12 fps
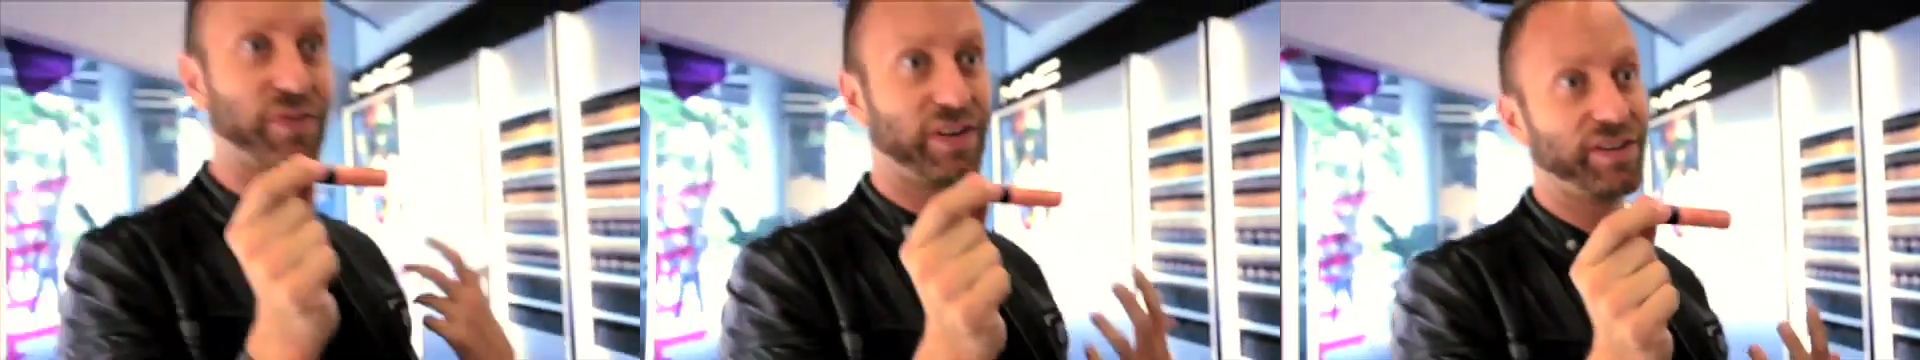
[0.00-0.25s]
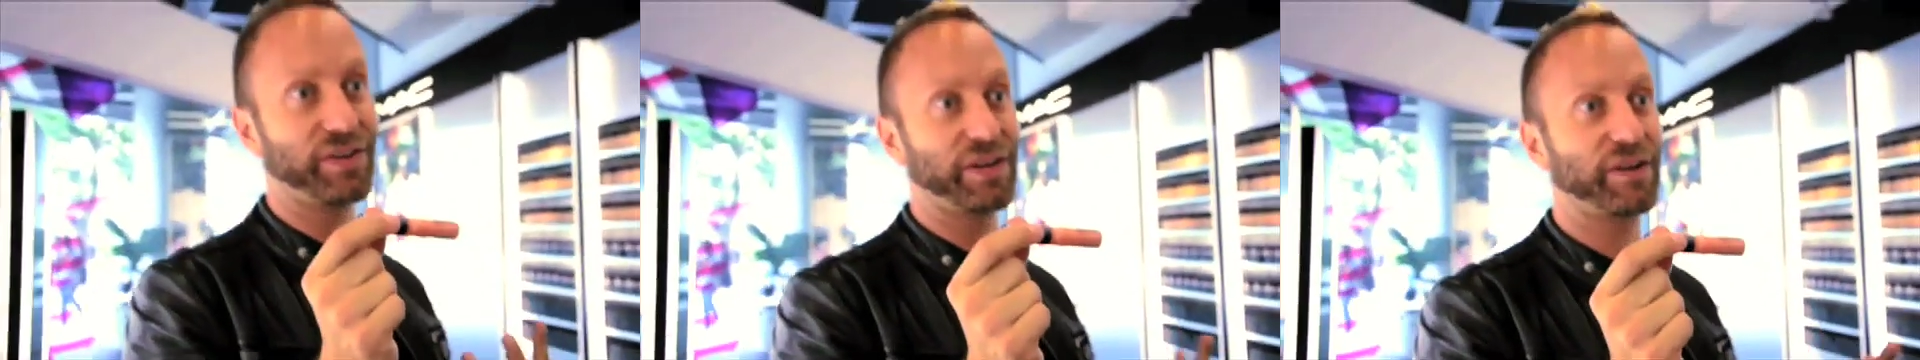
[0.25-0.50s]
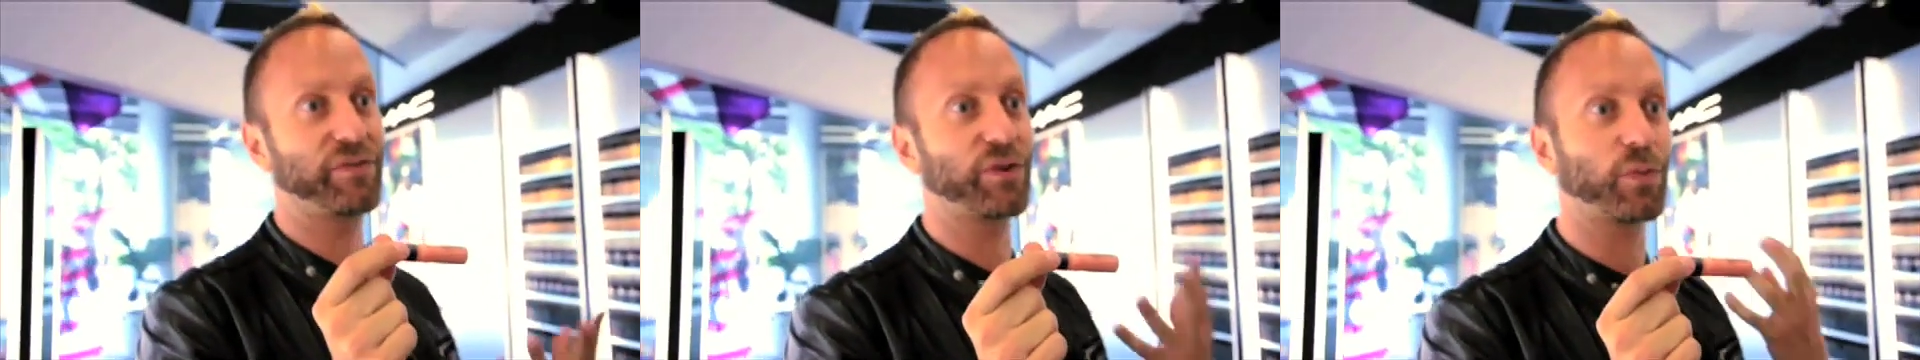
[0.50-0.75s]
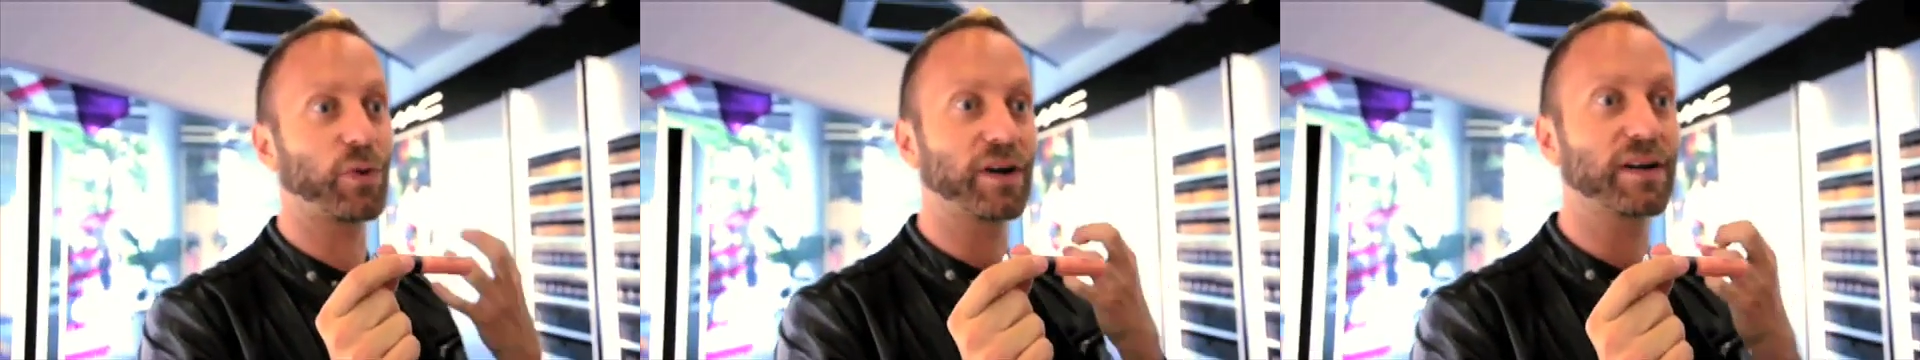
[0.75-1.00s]
fall, if you're
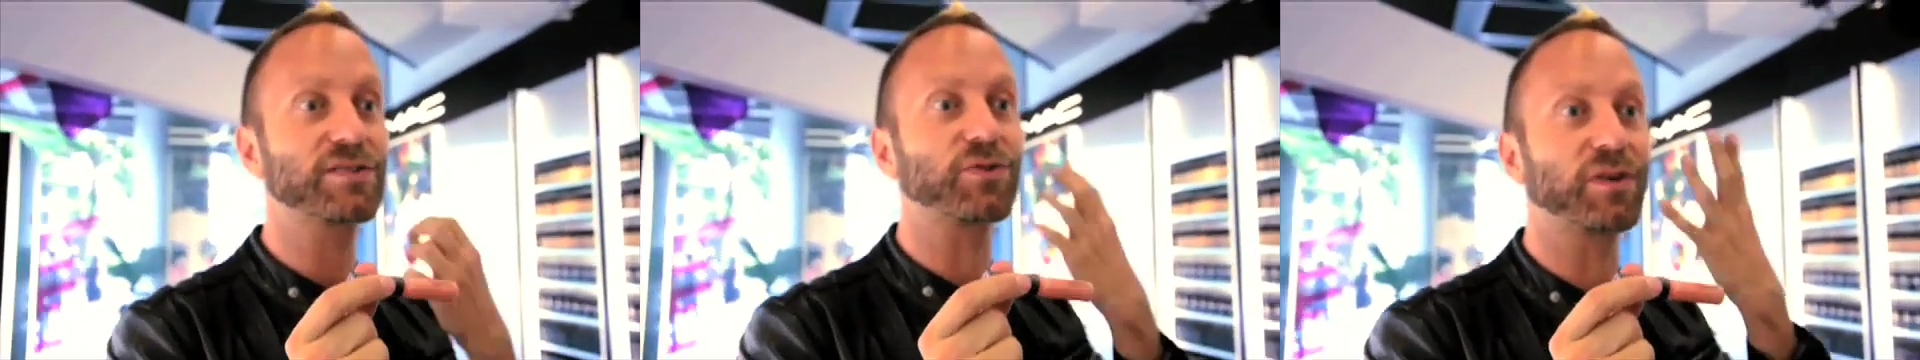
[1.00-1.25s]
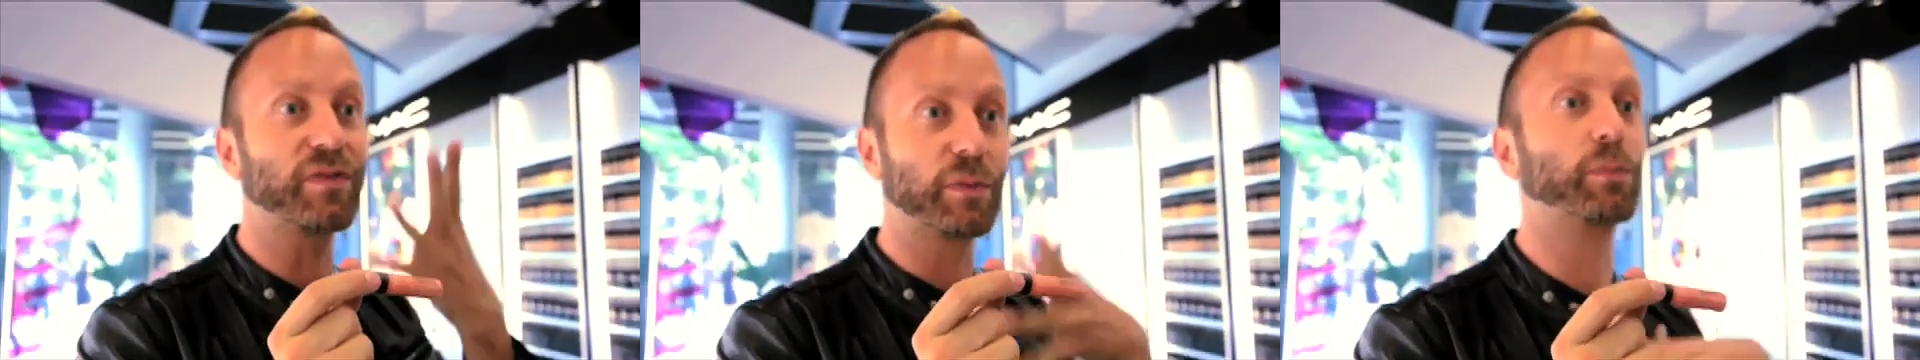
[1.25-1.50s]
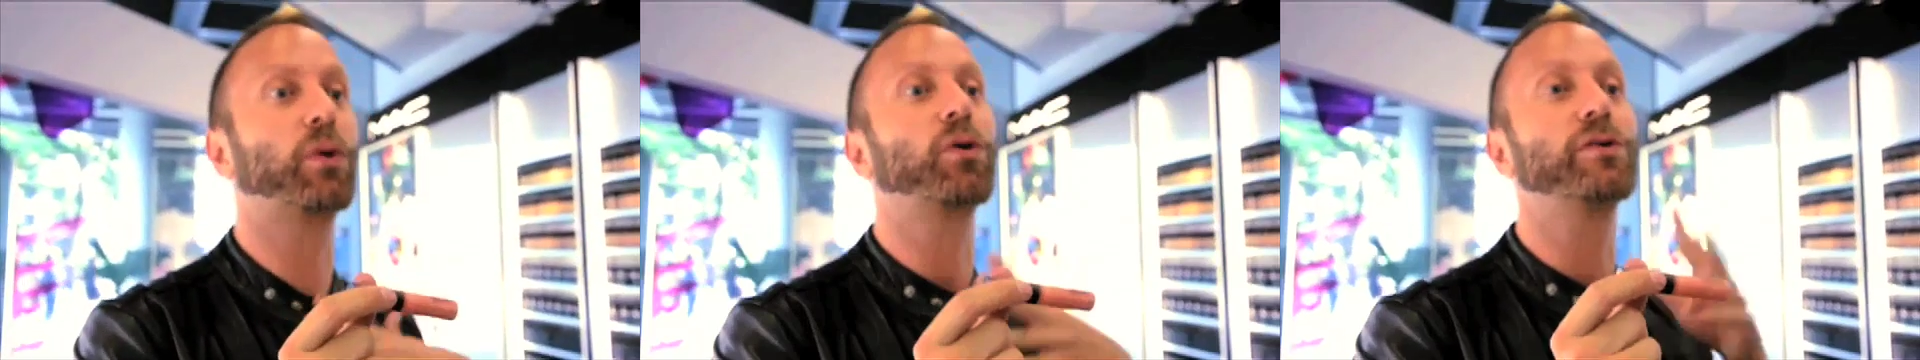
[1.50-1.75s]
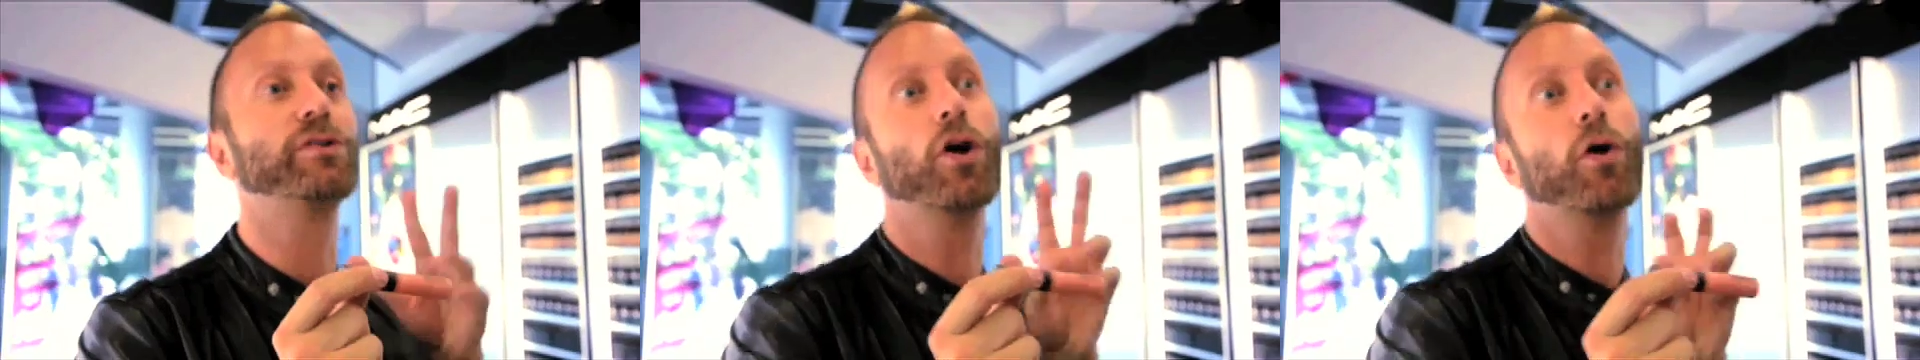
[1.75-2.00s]
wearing sort of a more
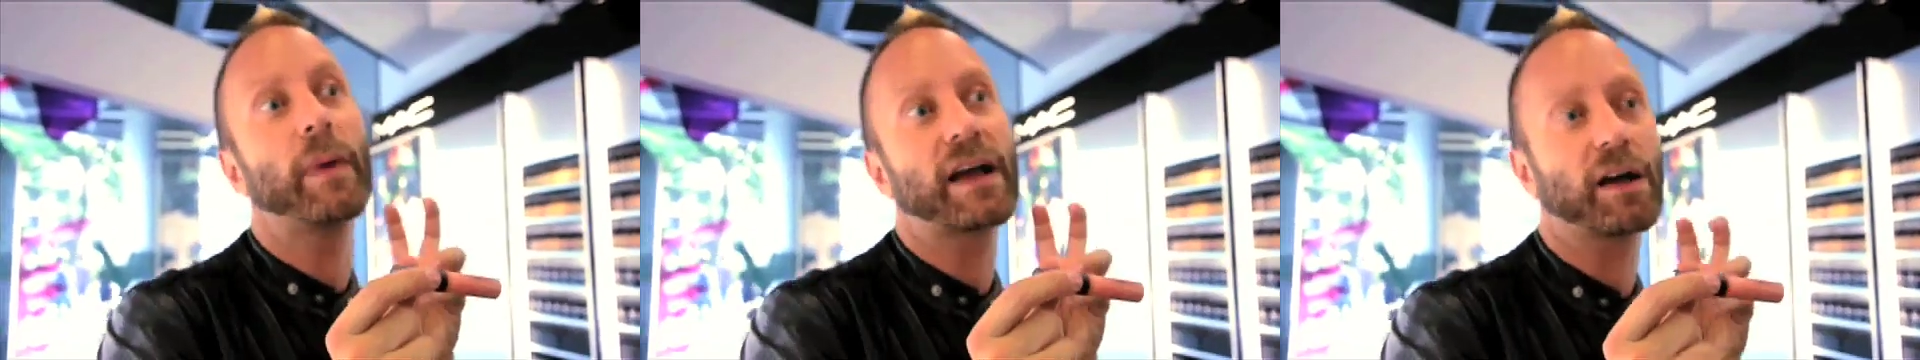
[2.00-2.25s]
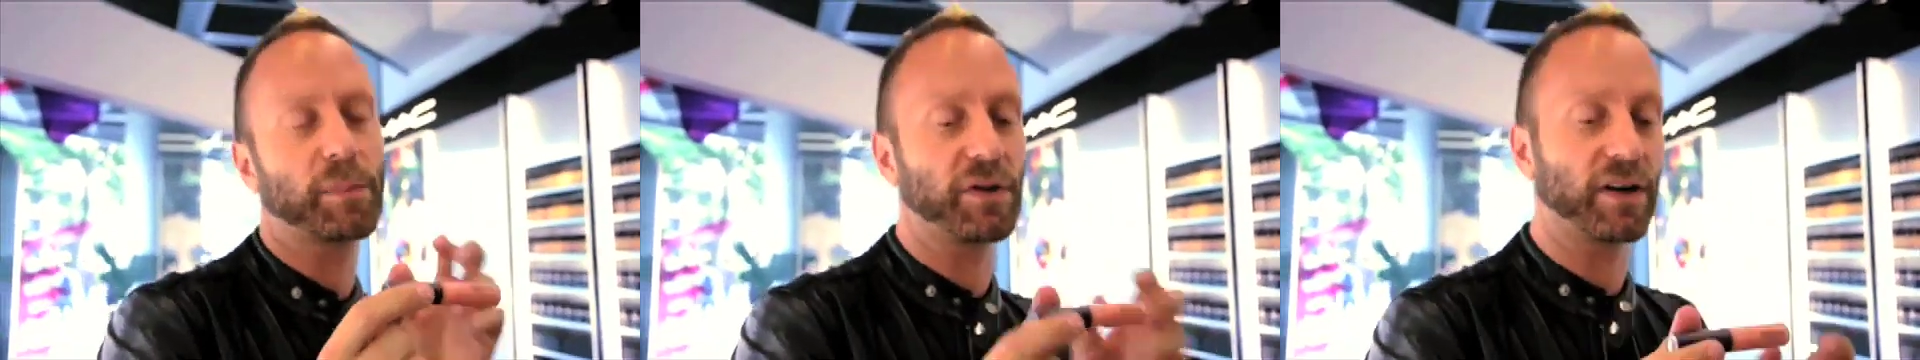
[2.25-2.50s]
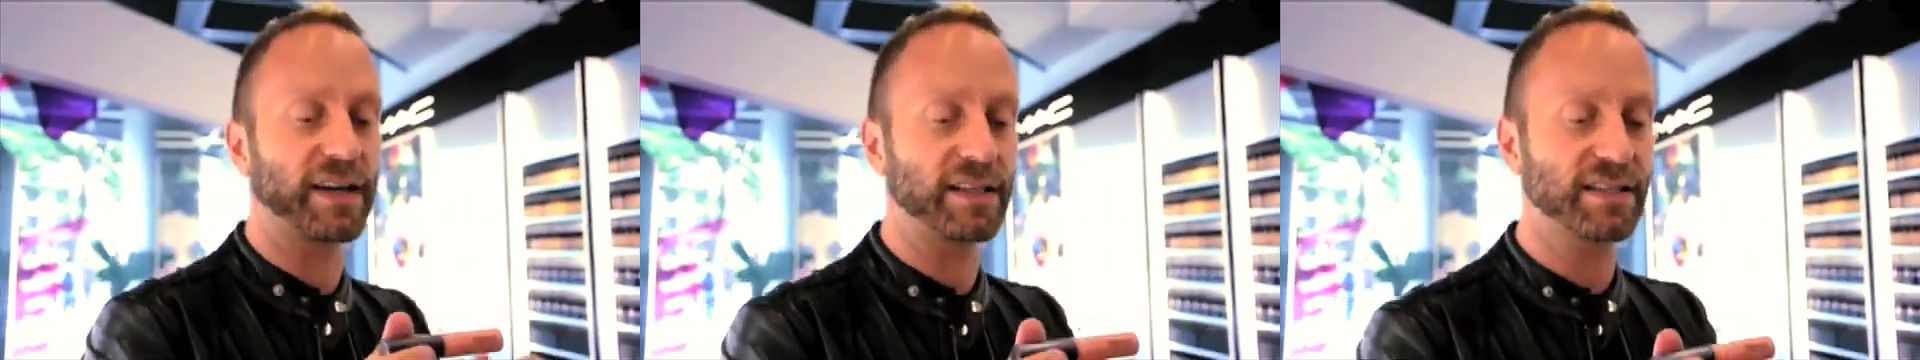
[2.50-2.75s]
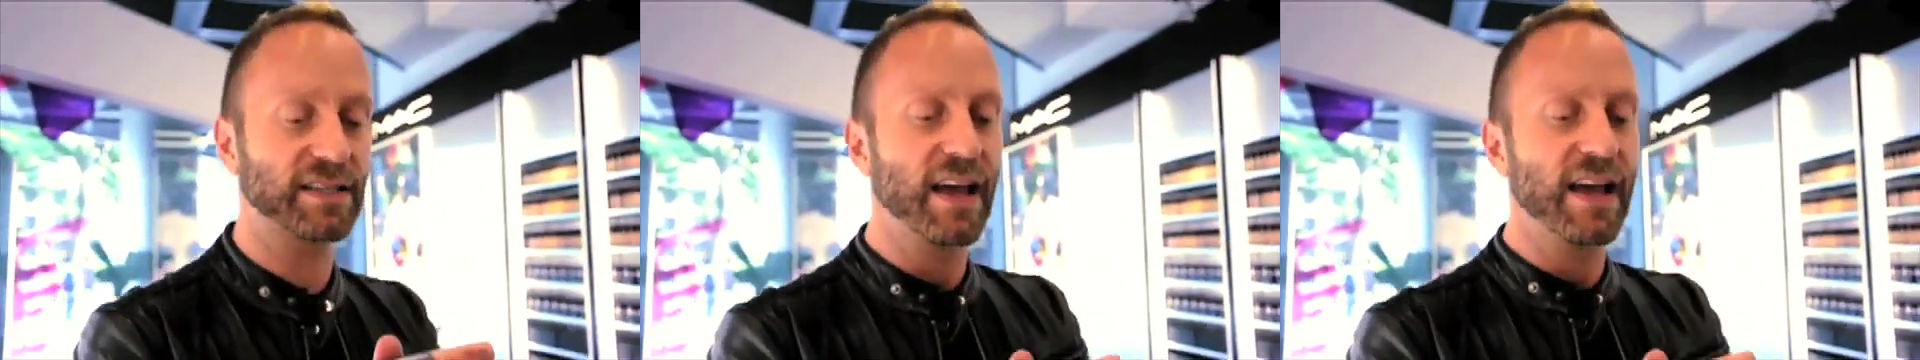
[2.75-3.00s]
no makeup look, is